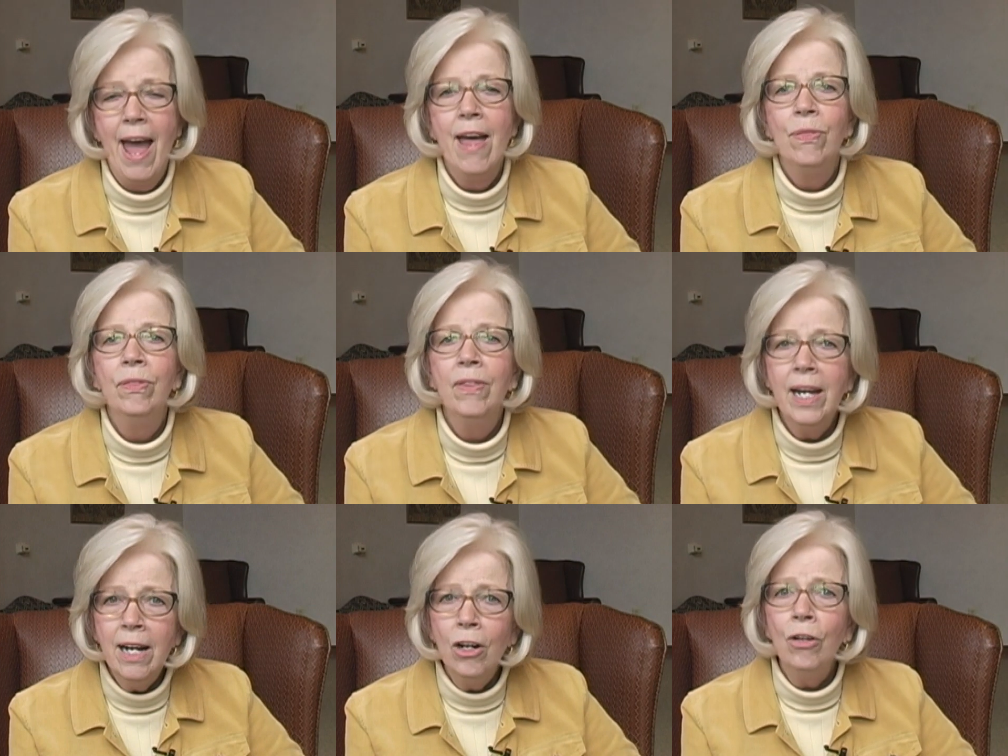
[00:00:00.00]
And
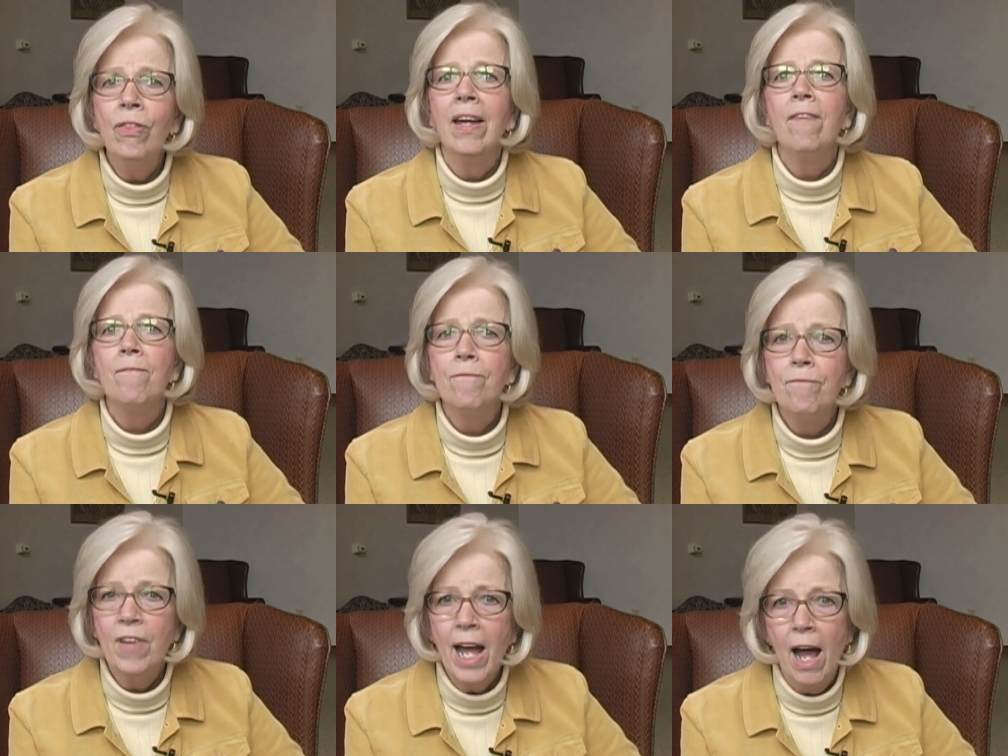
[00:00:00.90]
there they
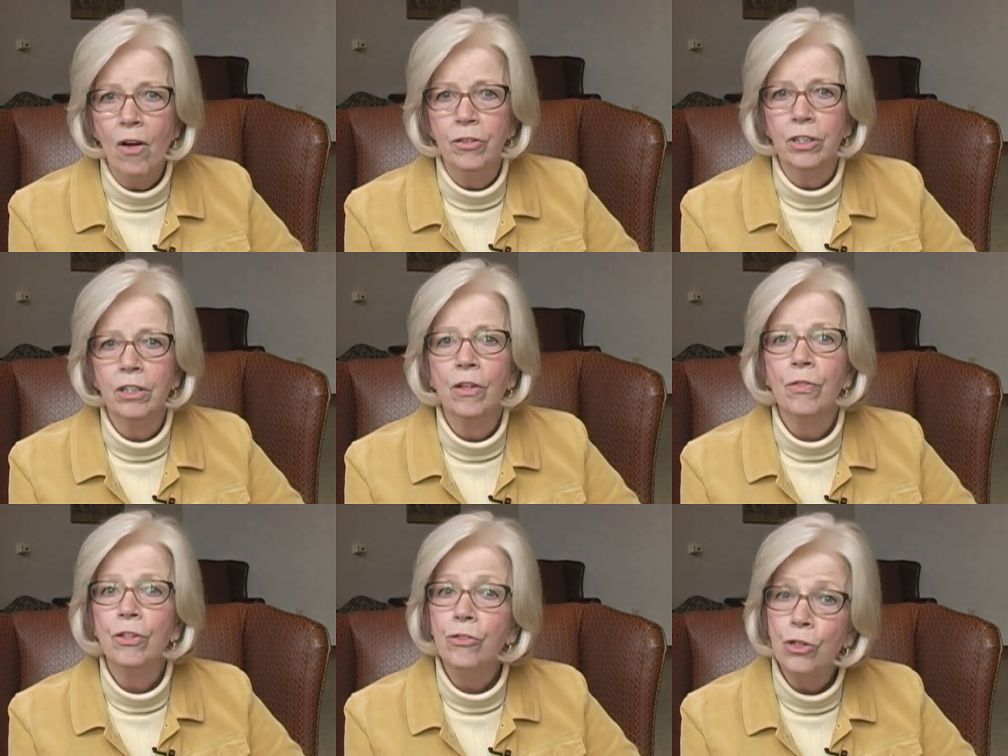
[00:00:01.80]
found
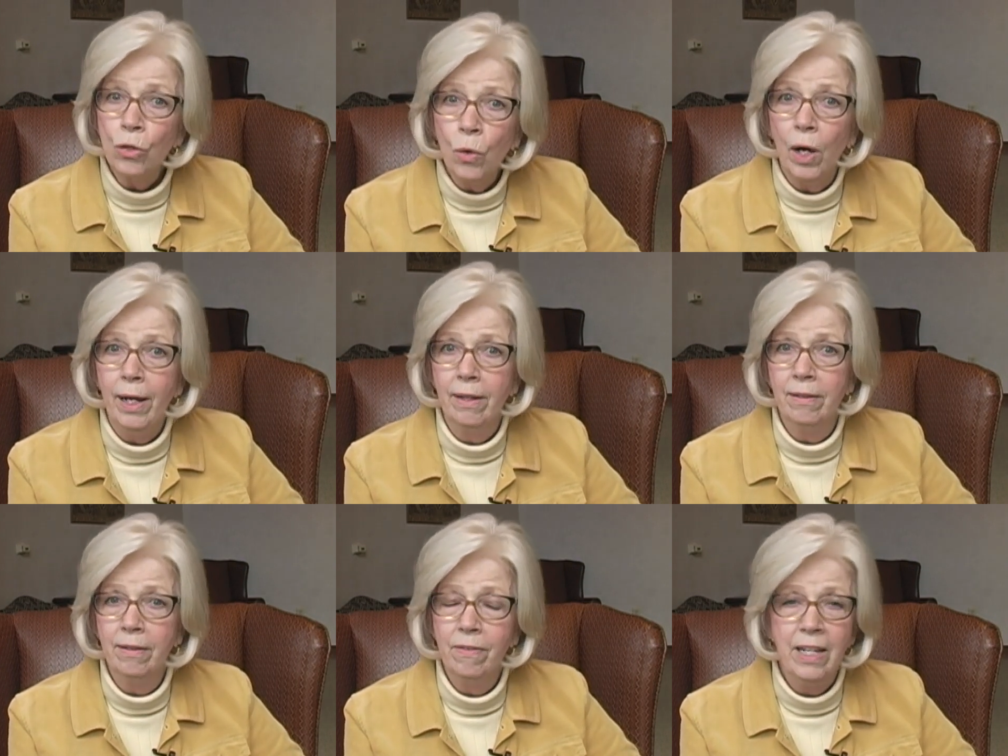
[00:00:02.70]
the joy
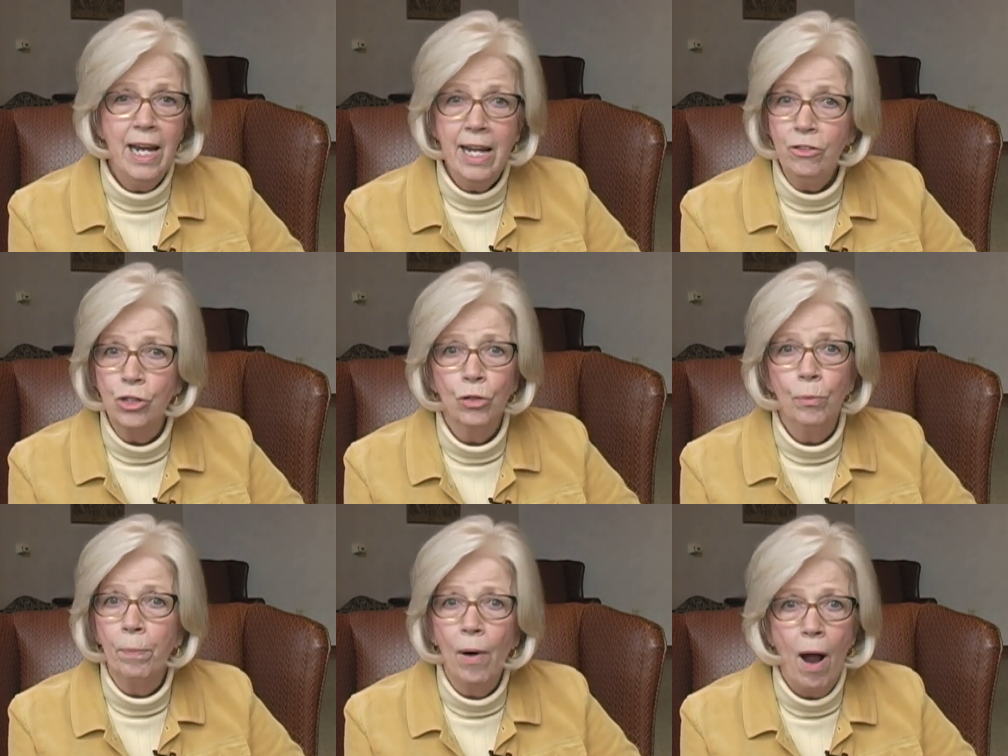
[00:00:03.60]
the angel
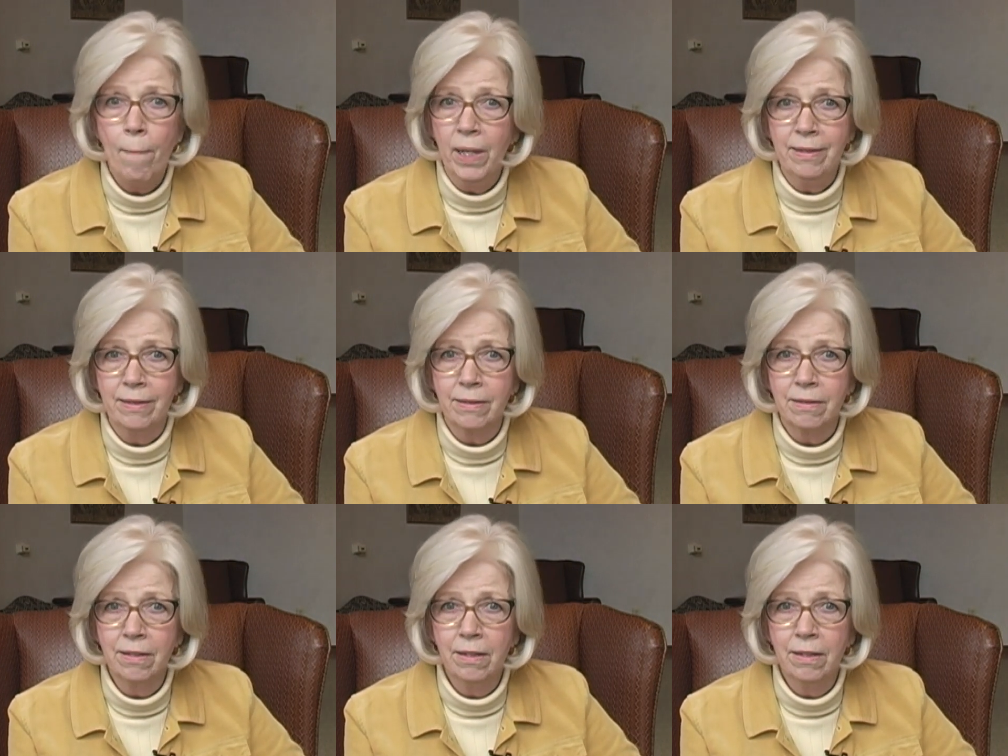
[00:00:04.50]
promised.